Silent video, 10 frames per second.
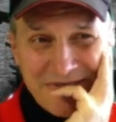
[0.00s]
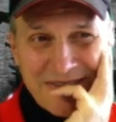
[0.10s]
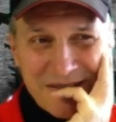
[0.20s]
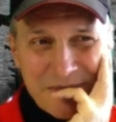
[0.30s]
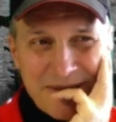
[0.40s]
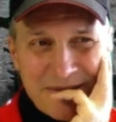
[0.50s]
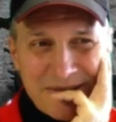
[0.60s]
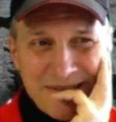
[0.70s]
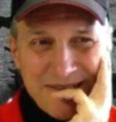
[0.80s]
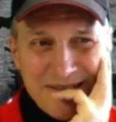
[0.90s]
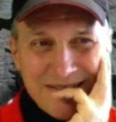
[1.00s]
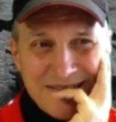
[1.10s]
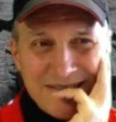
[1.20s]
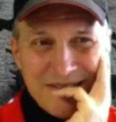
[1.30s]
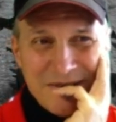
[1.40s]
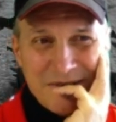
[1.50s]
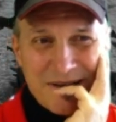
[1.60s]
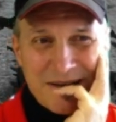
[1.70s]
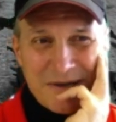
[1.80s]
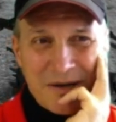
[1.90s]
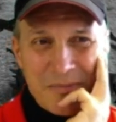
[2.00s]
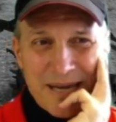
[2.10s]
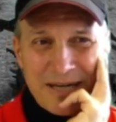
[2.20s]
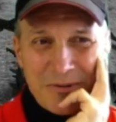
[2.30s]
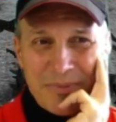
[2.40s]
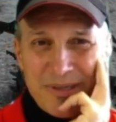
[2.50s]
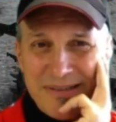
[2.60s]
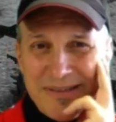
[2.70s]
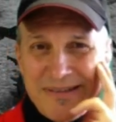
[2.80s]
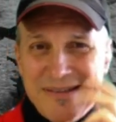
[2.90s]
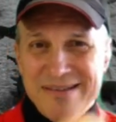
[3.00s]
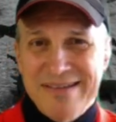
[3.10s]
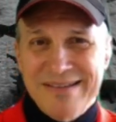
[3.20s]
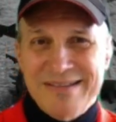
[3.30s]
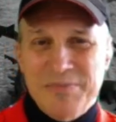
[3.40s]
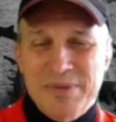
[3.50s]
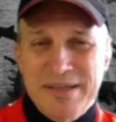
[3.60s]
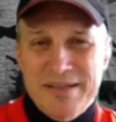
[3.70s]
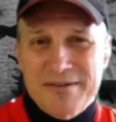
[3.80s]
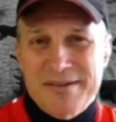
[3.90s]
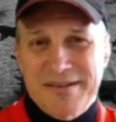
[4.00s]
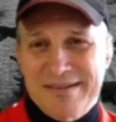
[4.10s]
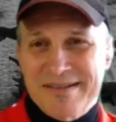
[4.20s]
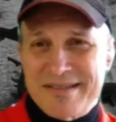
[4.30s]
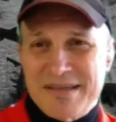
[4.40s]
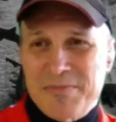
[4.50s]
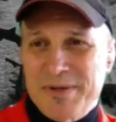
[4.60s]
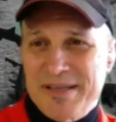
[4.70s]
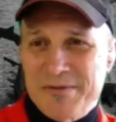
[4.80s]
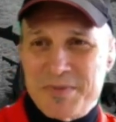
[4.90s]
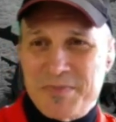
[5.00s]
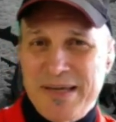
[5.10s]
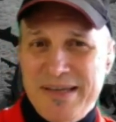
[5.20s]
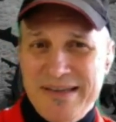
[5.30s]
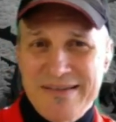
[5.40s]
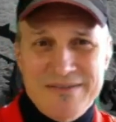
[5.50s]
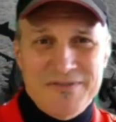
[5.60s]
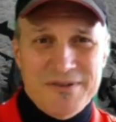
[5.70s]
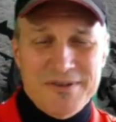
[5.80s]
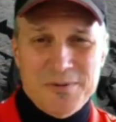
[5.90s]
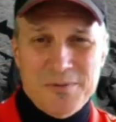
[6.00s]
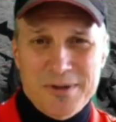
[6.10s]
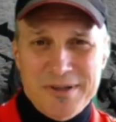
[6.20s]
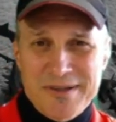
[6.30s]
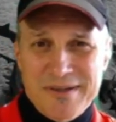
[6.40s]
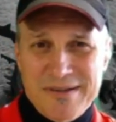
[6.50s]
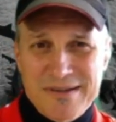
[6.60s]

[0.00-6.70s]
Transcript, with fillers: out there about, you know, how, how bad it would be to, to be near a, a submarine that was pinging if you're underwater?